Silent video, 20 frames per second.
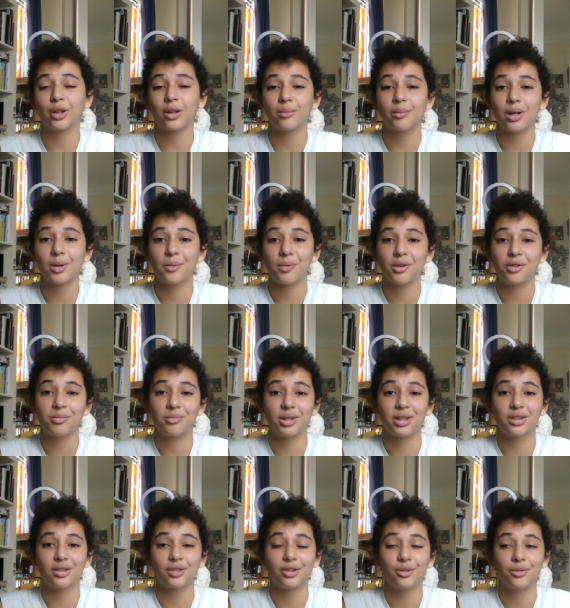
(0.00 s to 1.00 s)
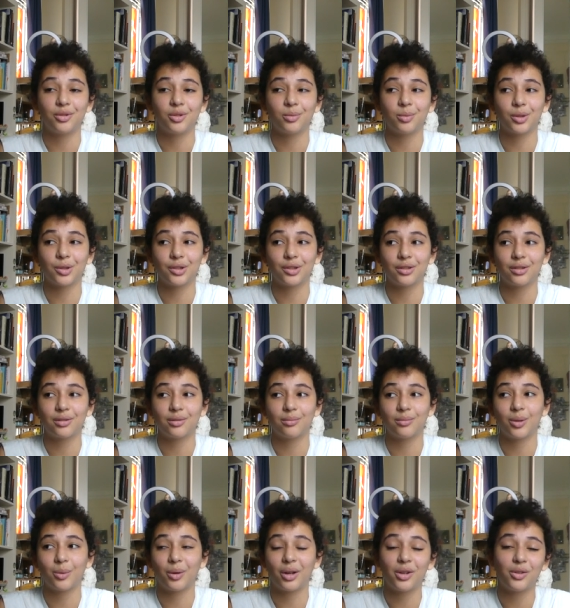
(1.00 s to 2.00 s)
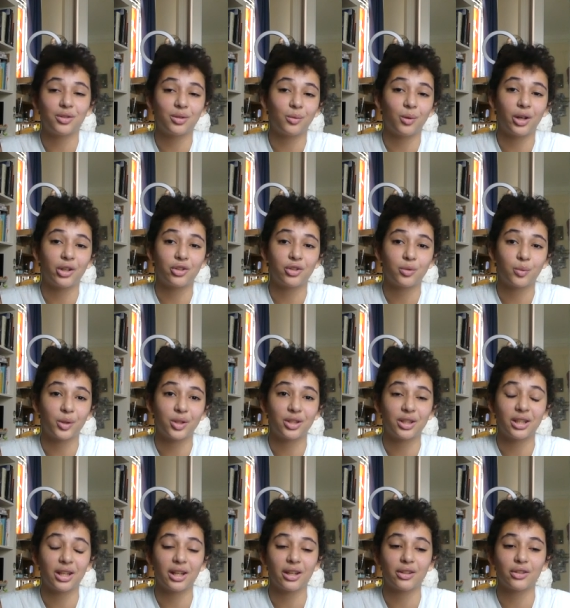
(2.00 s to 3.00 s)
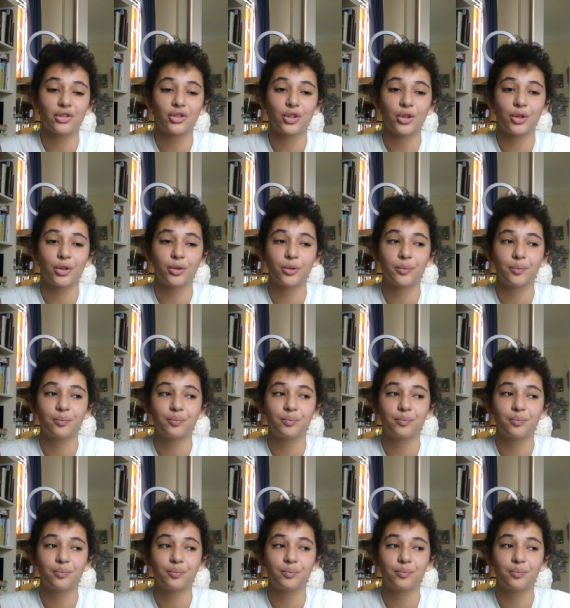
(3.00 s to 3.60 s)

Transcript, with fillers: aren't many religionistic YouTubers. The one I used to watch switched to dance, so